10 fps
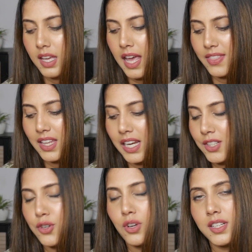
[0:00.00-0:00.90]
and then
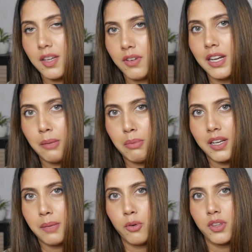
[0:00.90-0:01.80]
later you can definitely
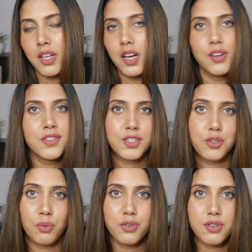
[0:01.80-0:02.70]
build up on the colors that
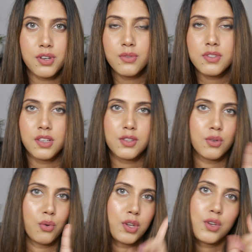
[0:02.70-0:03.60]
you want to use,
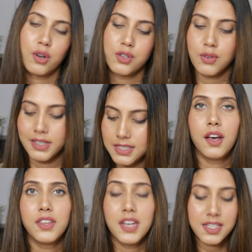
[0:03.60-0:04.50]
so your choice.
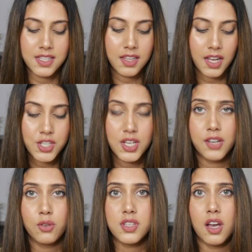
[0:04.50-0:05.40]
The next in the
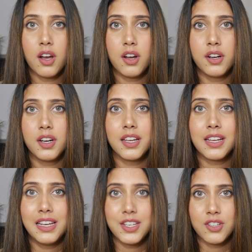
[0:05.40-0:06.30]
eyeshadows are
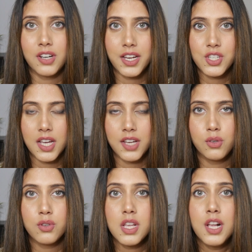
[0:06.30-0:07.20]
glitter
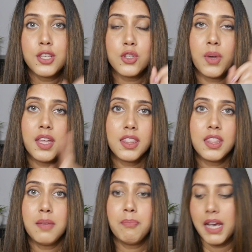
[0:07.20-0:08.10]
eyeshadows. So
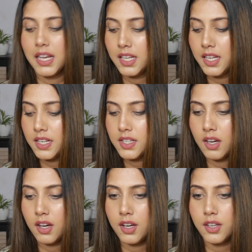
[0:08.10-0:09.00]
in the palette
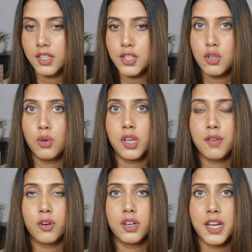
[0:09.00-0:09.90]
that you're looking
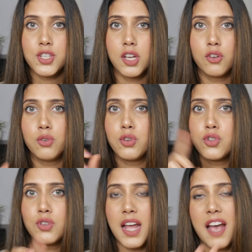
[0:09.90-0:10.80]
for an eyeshadow, you
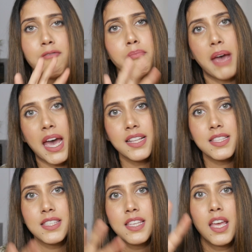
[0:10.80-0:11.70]
should have
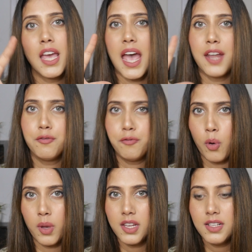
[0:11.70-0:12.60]
mattes and
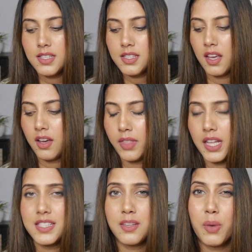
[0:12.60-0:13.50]
foils.
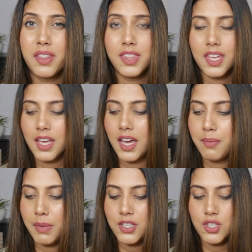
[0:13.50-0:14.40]
That's the one thing
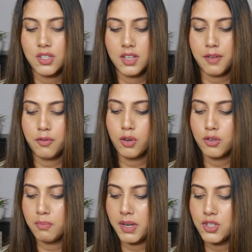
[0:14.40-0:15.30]
I
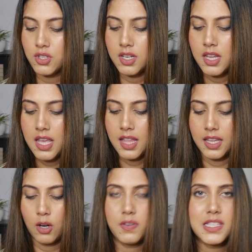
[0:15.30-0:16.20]
forgot to mention,
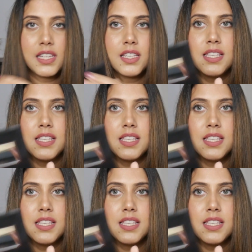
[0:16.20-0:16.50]
that obviously this